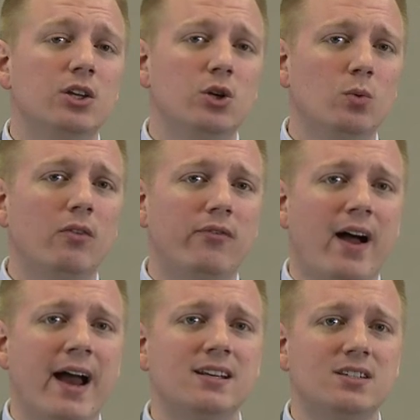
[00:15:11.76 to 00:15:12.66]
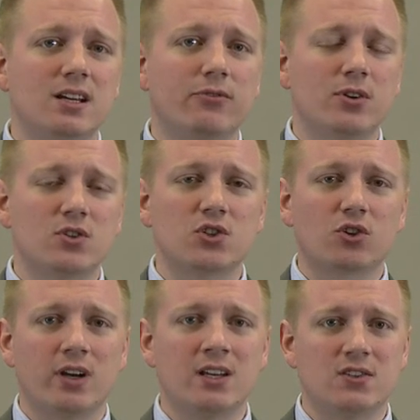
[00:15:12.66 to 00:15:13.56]
you will find different
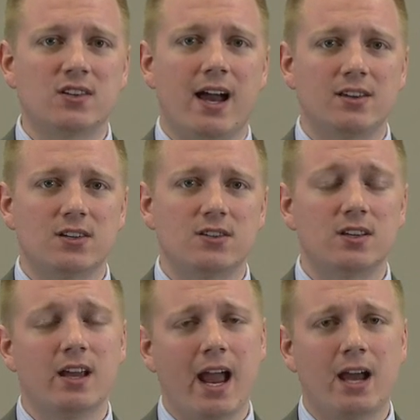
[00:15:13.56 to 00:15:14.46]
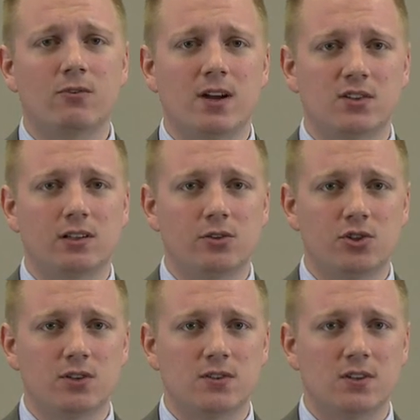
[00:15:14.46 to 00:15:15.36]
screen sizes and
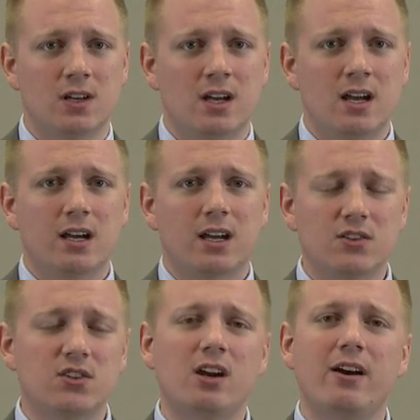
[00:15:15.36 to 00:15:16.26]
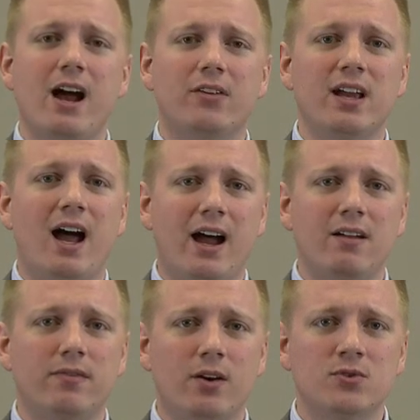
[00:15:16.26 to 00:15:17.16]
resolutions. Consider how the
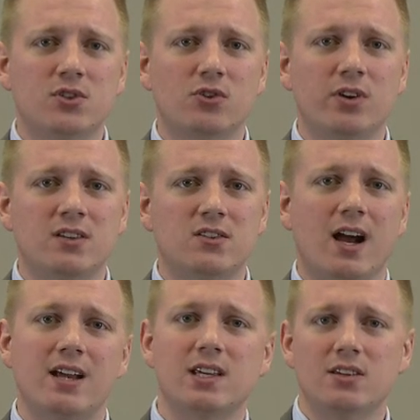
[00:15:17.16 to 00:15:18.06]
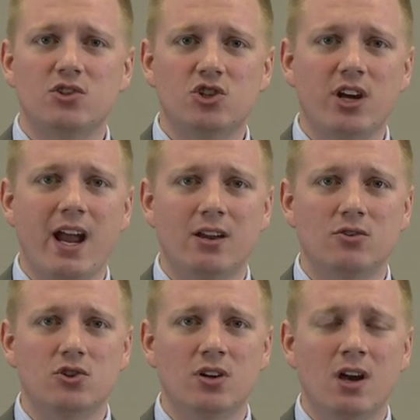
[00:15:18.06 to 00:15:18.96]
iPhone screen size has
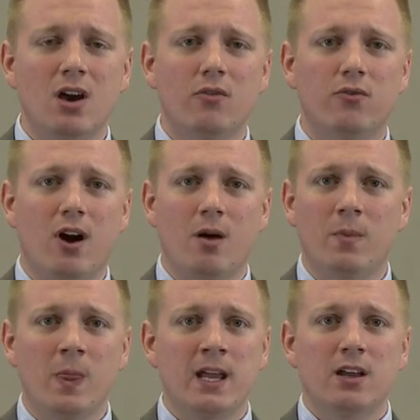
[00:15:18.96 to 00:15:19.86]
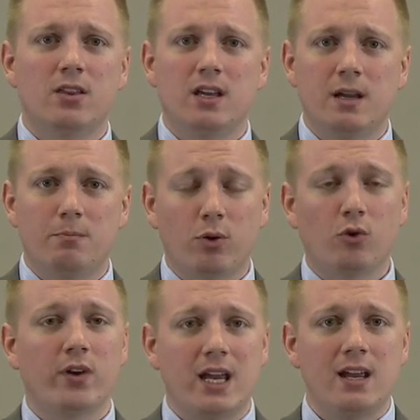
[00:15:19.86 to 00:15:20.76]
changed from the
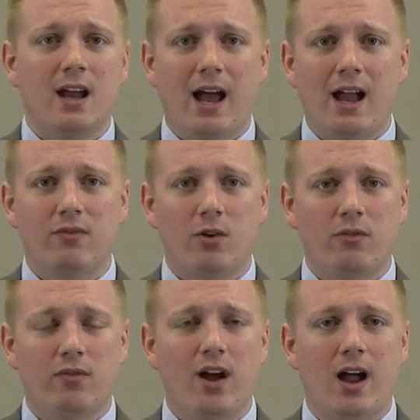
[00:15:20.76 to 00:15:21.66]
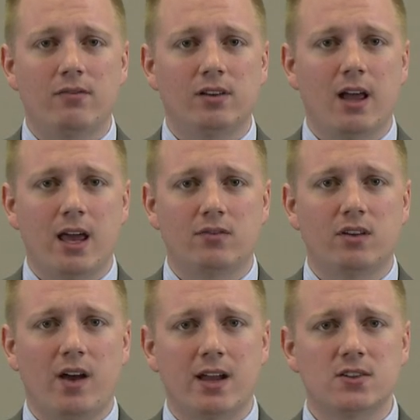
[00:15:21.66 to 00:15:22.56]
pre-iPhone 5 line of
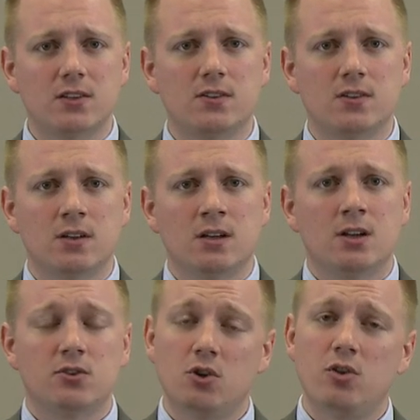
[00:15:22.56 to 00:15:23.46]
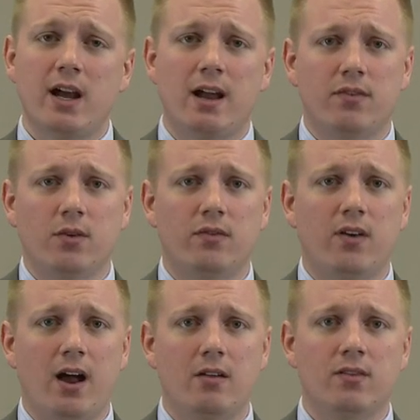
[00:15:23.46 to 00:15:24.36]
devices to the iPhone
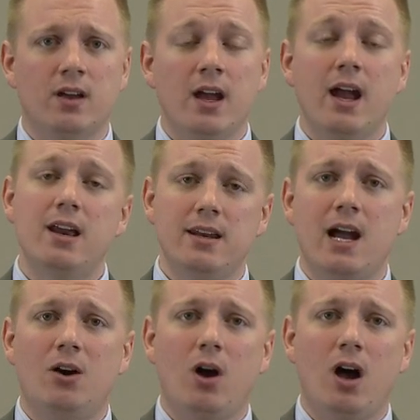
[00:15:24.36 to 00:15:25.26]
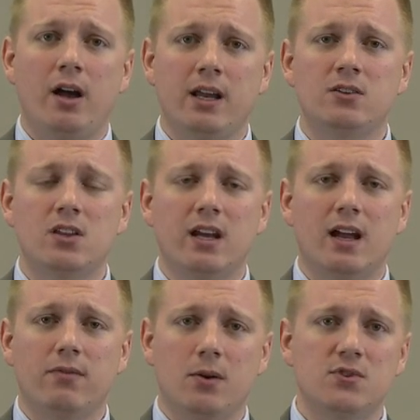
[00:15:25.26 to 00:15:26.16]
5 and now on into the
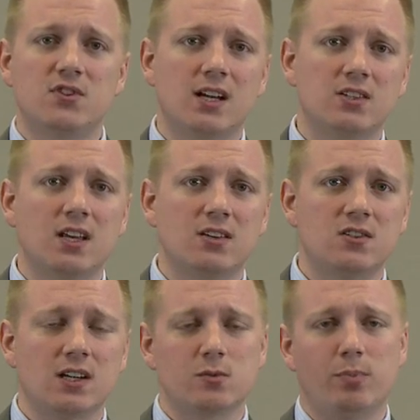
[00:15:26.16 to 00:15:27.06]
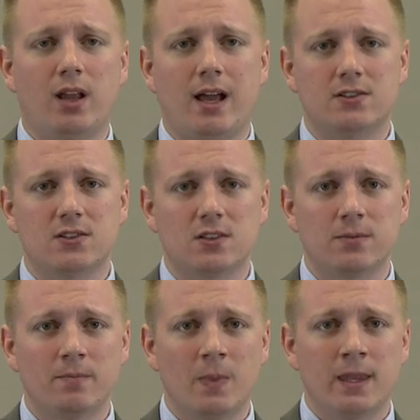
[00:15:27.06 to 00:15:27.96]
iPhone 6 and 6 Plus.
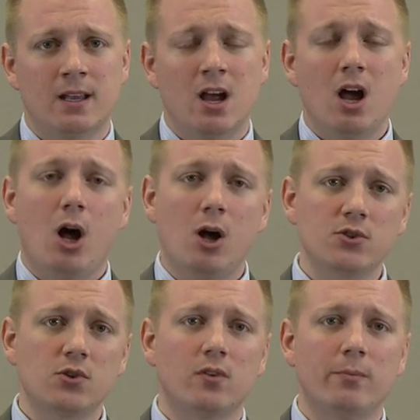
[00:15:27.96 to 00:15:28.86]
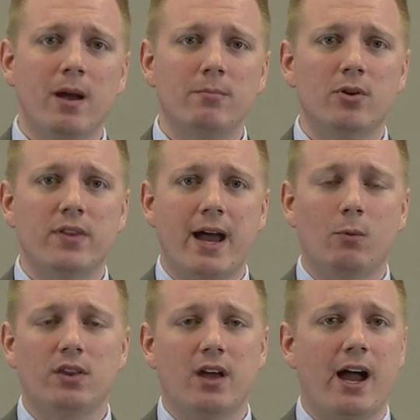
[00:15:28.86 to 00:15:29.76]
Also remember that
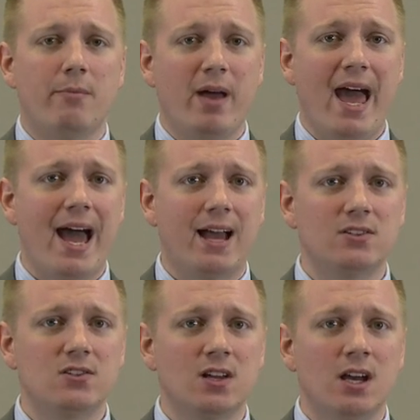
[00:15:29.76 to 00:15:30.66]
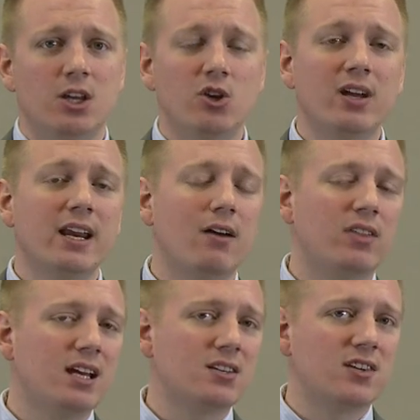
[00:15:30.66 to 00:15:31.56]
with iPads, you can have
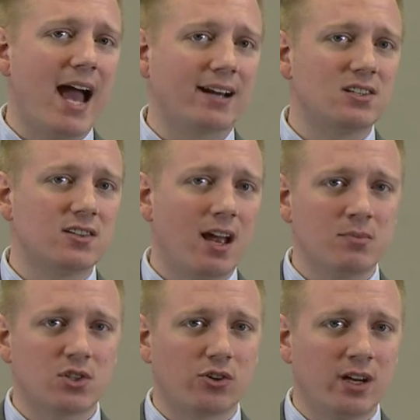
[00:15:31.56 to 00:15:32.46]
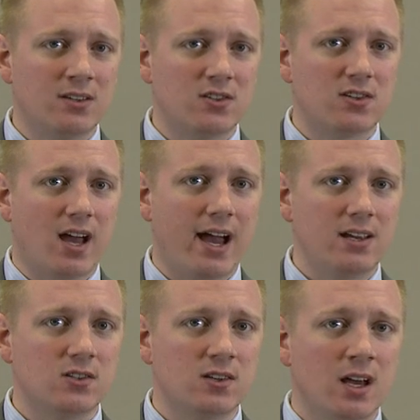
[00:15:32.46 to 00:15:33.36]
the exact same screen
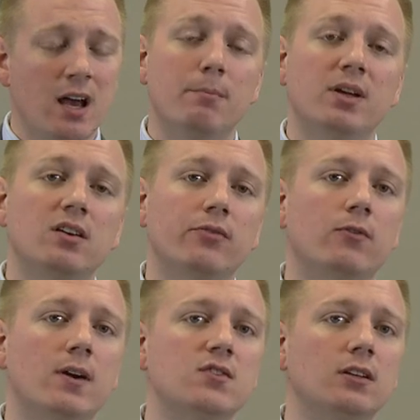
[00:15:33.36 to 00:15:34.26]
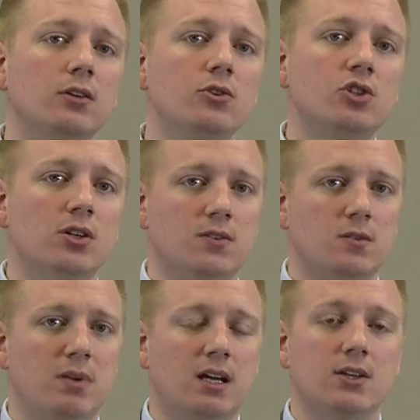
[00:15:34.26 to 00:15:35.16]
size, but different
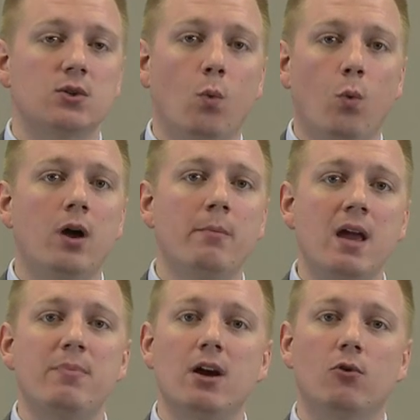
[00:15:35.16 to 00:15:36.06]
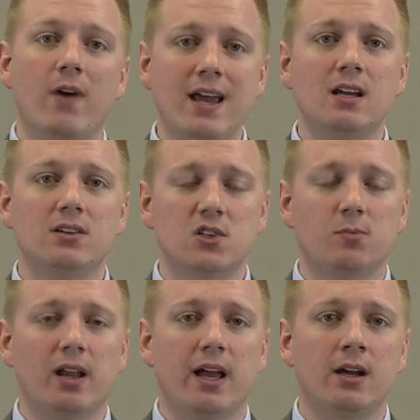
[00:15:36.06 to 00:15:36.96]
resolutions because one may be a retina
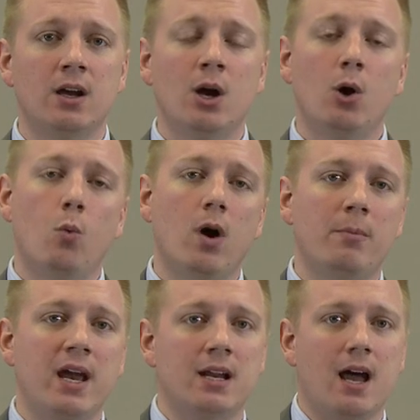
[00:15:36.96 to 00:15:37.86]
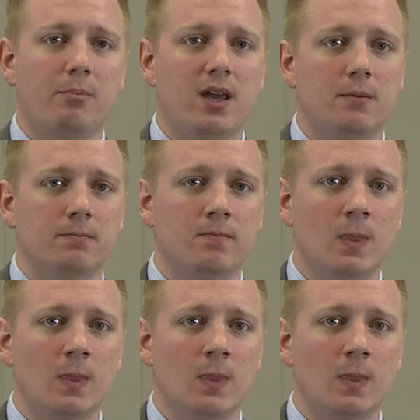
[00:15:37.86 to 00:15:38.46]
display, one may not be.